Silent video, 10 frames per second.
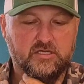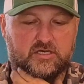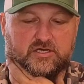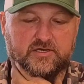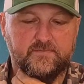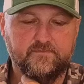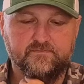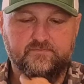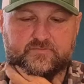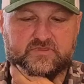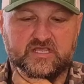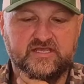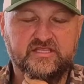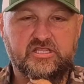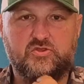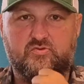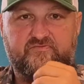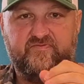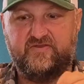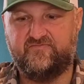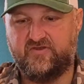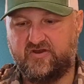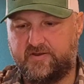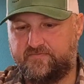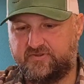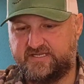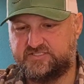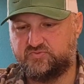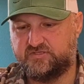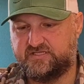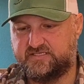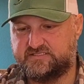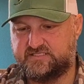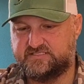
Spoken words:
I think you would be very pleased with this.